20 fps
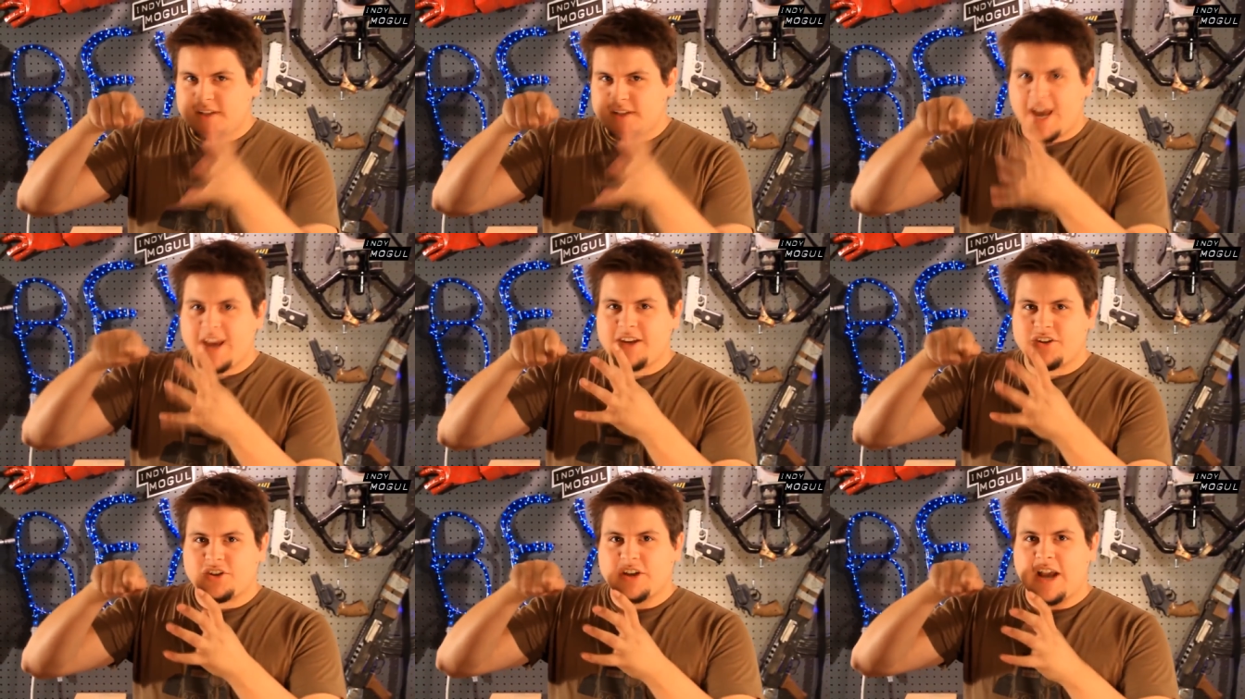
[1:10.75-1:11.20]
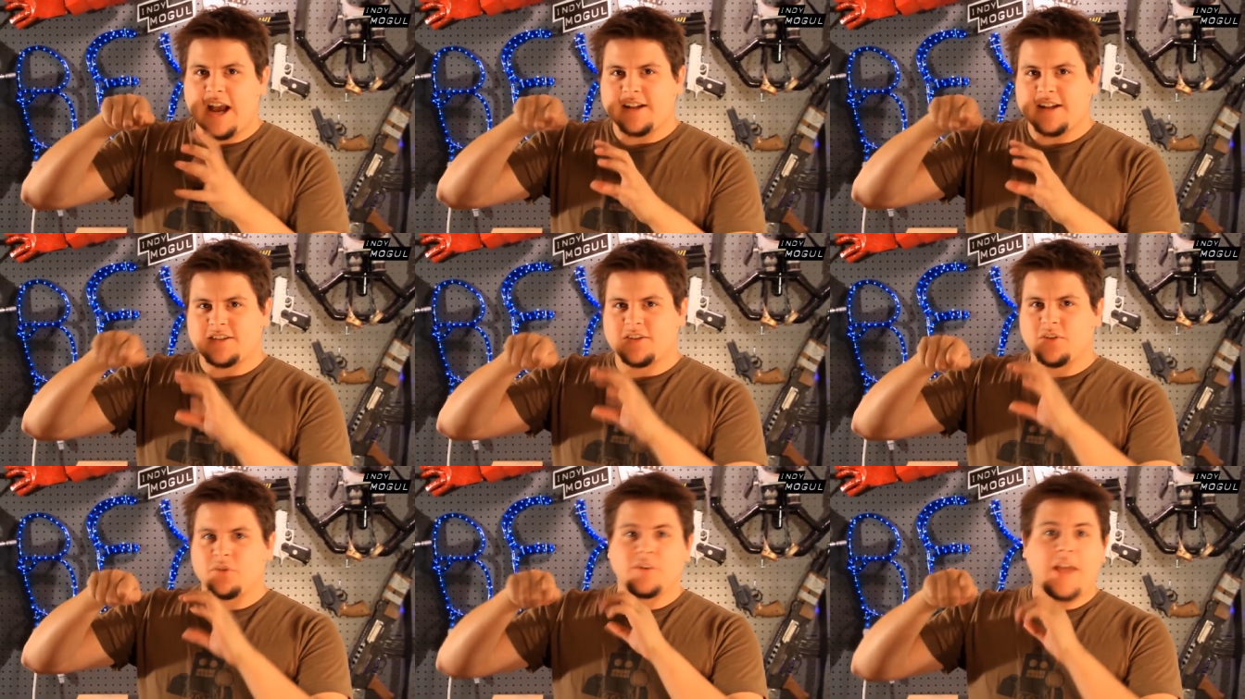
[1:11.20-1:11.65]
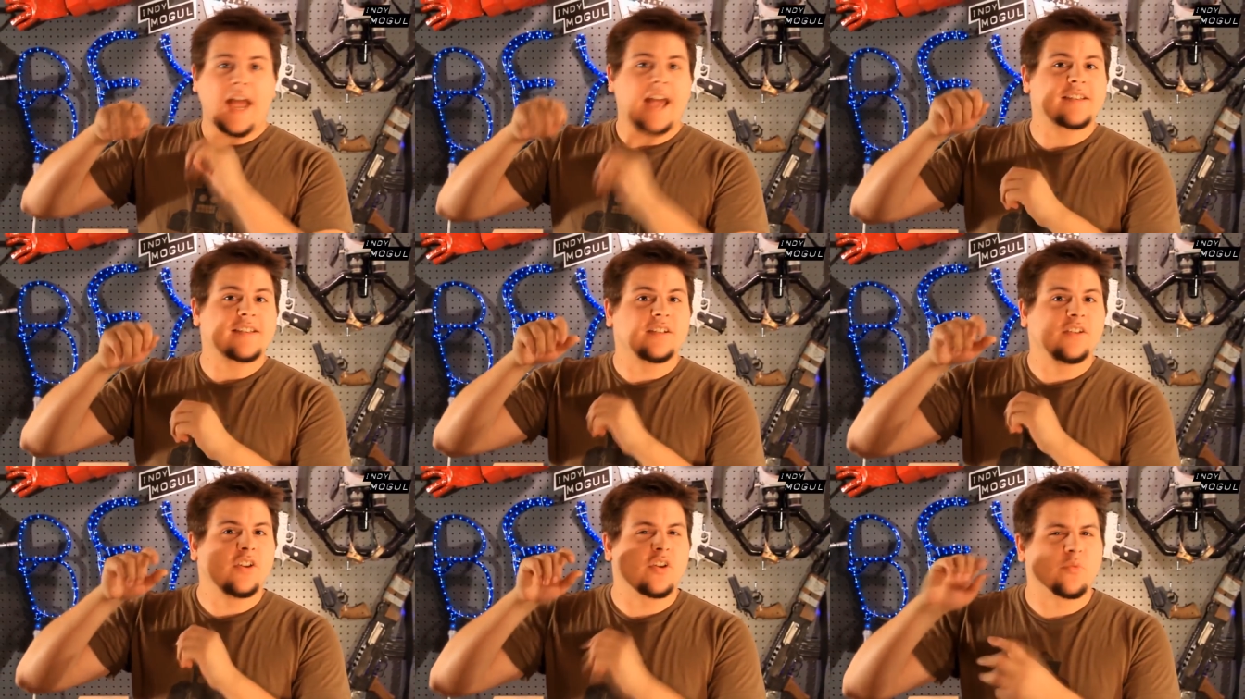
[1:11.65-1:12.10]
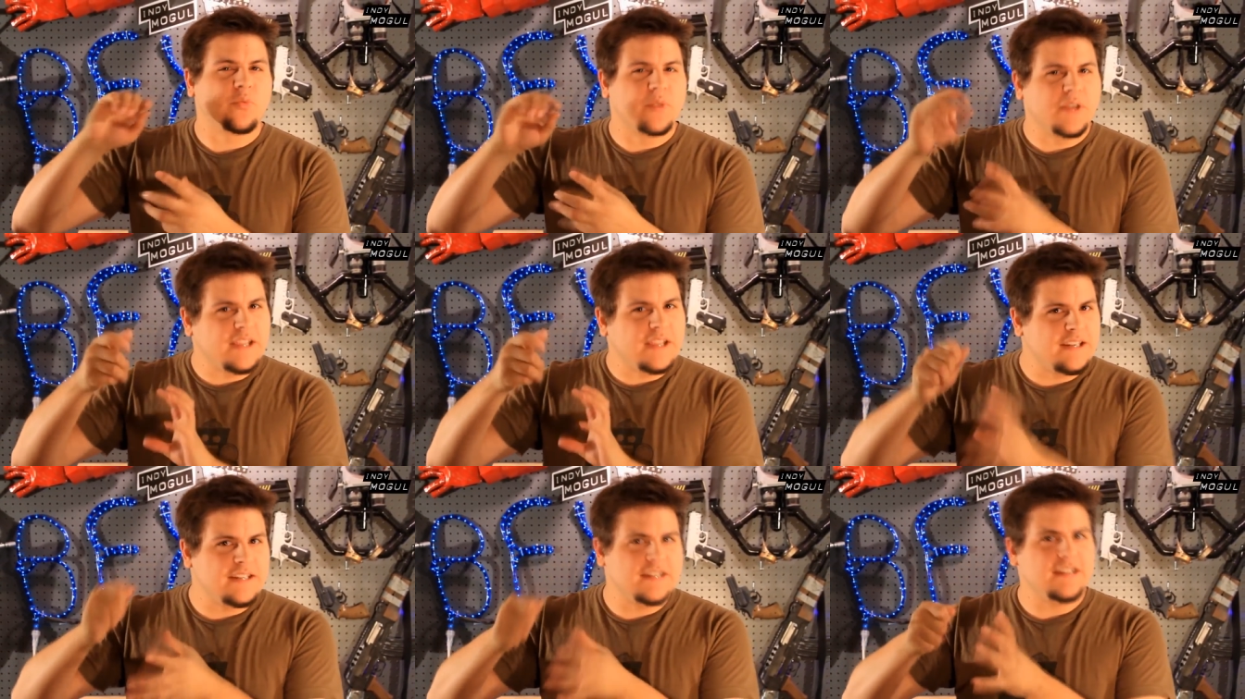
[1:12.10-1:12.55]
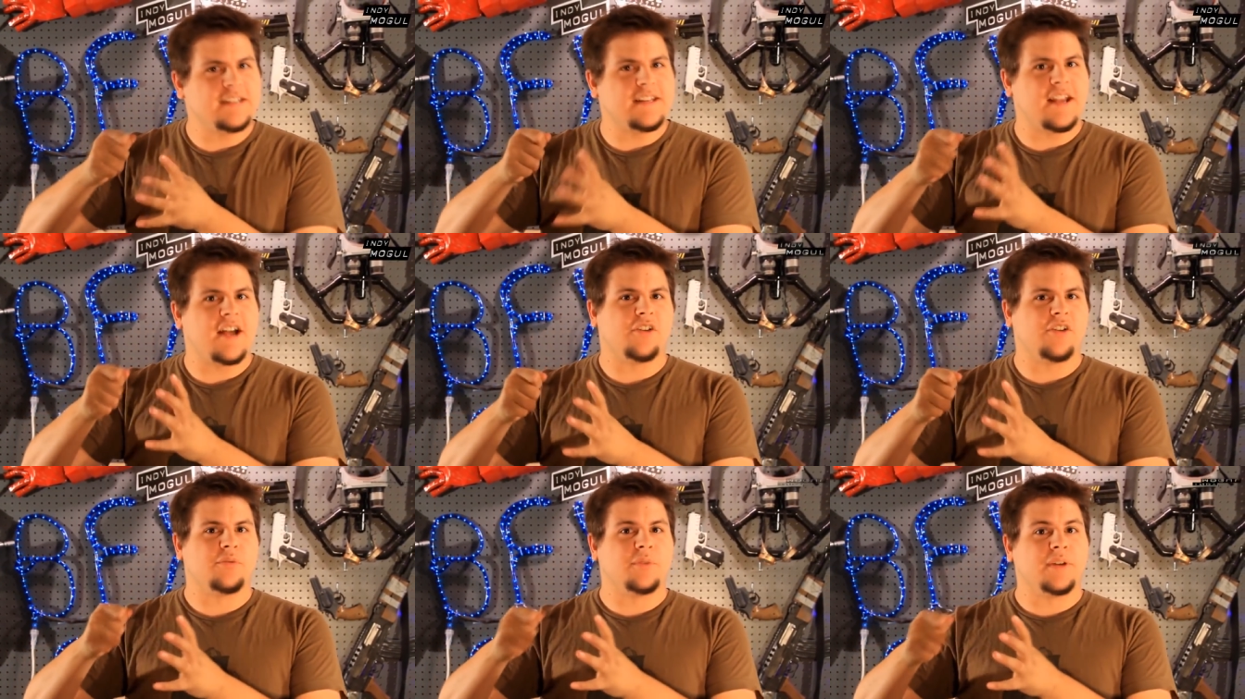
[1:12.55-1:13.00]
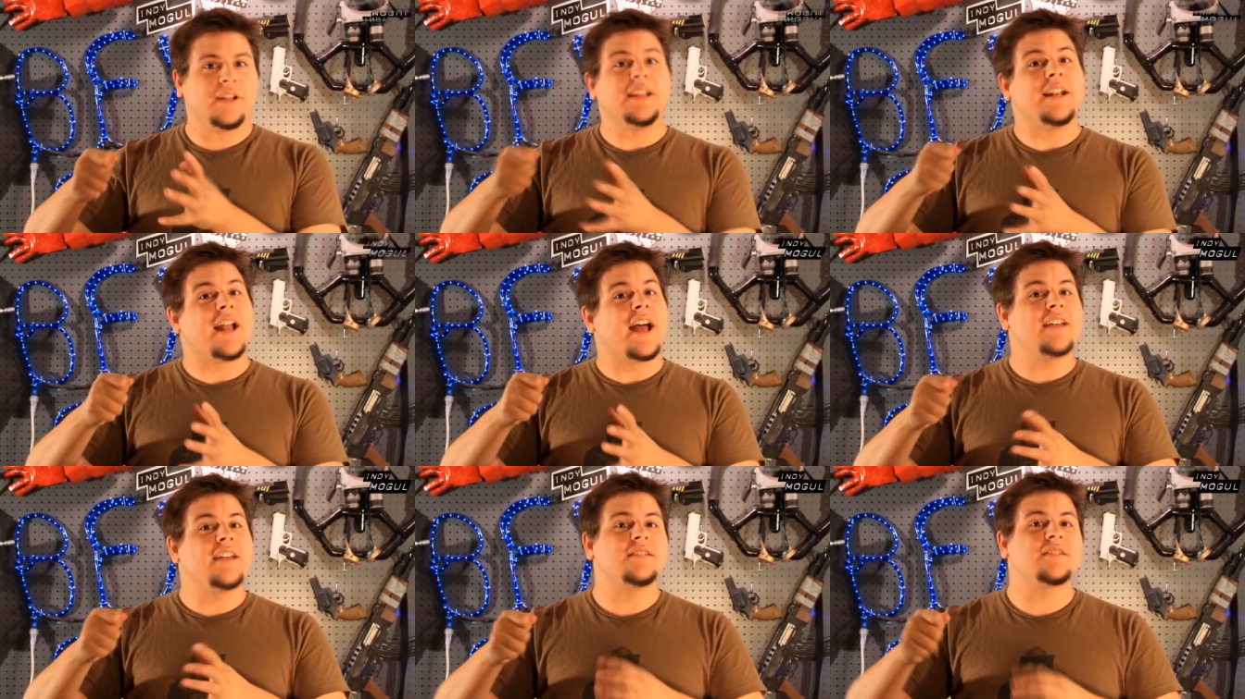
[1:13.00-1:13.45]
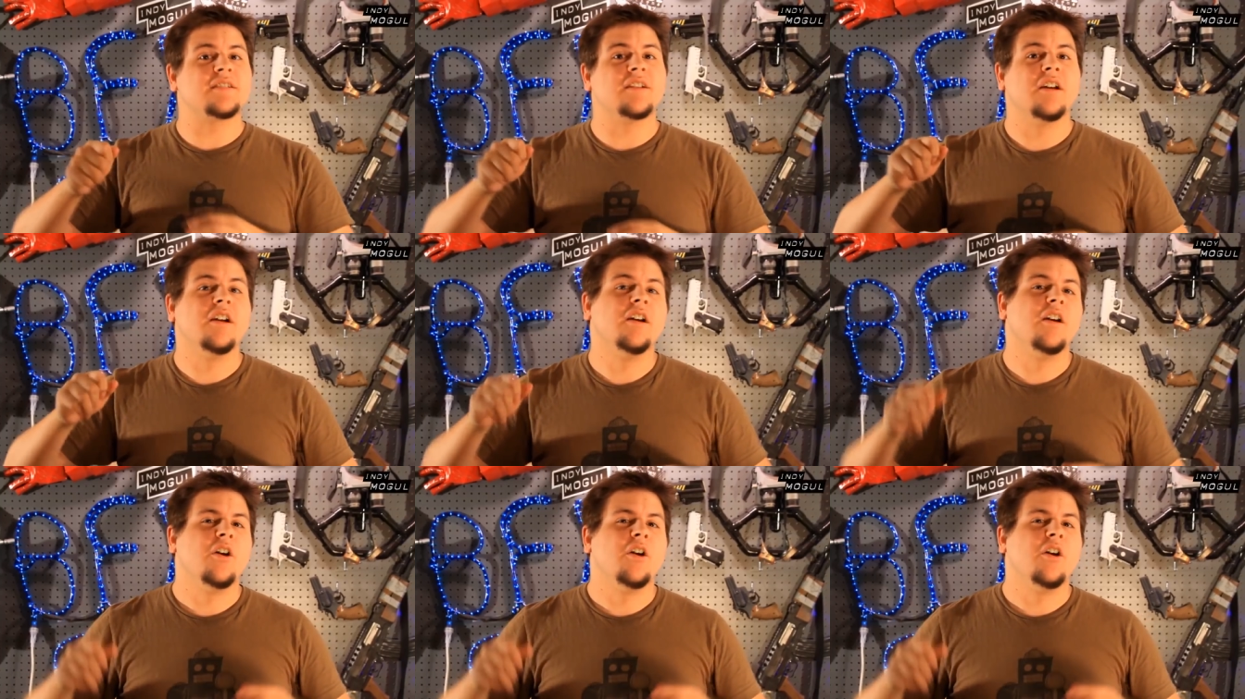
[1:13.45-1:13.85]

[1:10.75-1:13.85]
tight shots, so it has to look really detailed and really nice,